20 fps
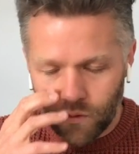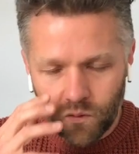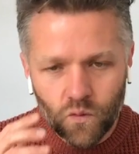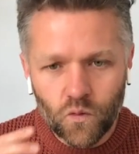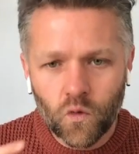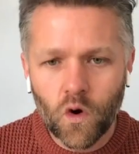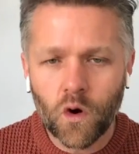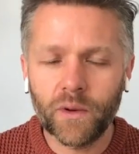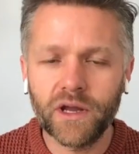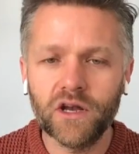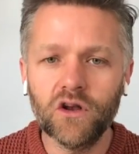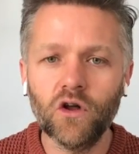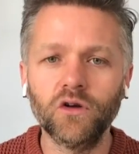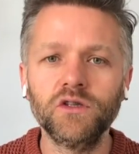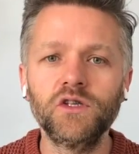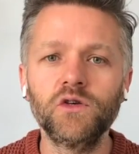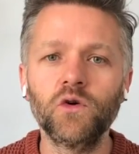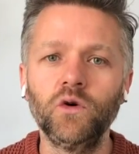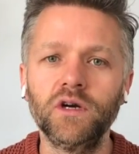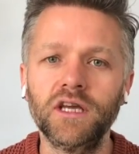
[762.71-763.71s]
what we're not
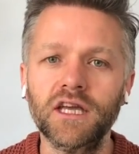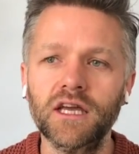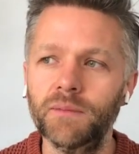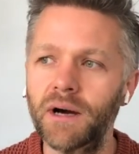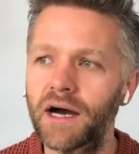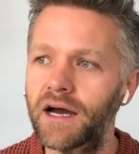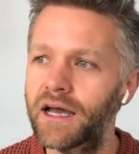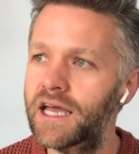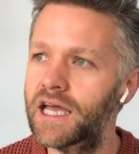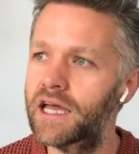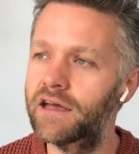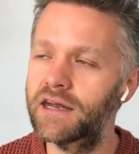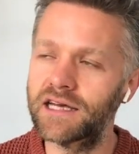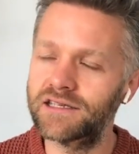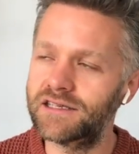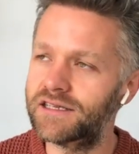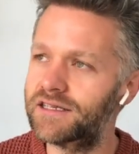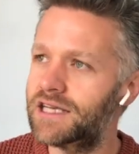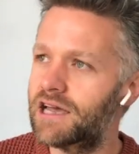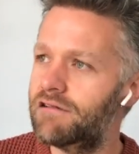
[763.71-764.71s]
talking about here
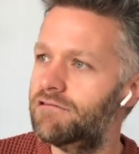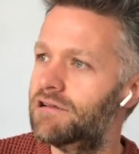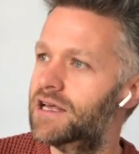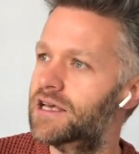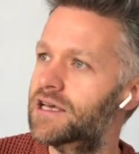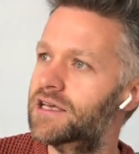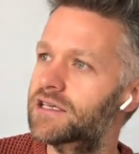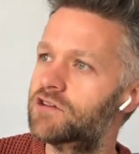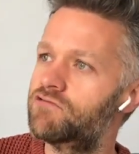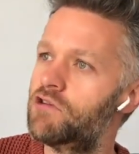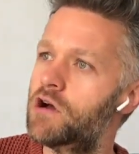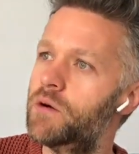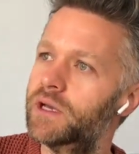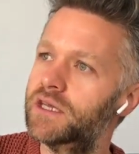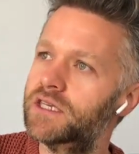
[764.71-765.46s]
necessarily is growing